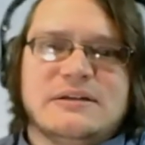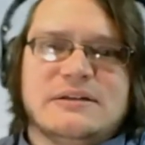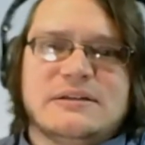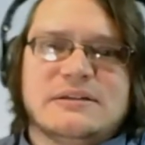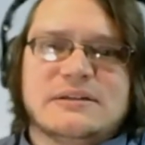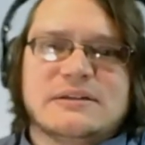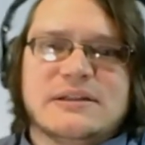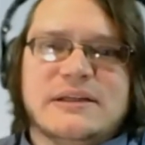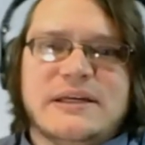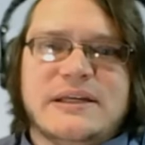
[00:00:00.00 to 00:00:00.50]

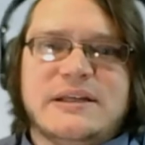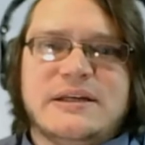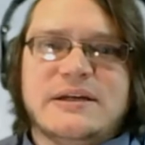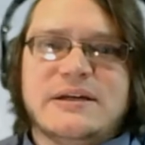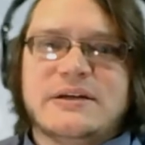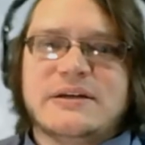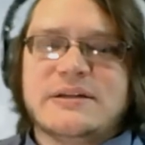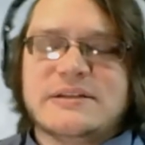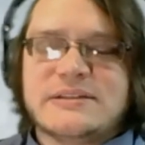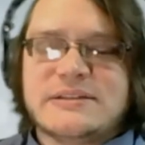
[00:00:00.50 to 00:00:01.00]
leading
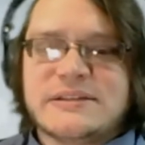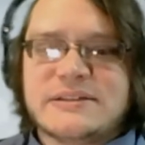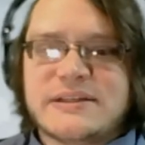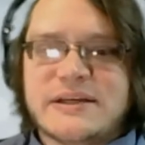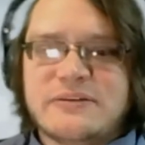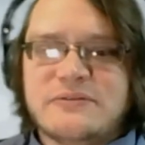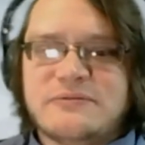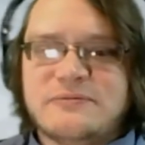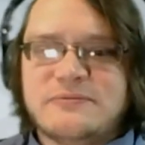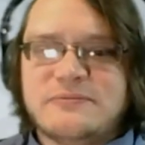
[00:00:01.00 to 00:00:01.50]
us,
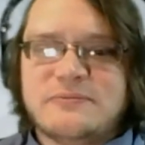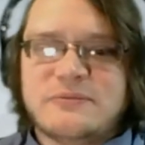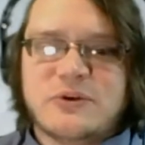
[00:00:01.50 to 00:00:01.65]
because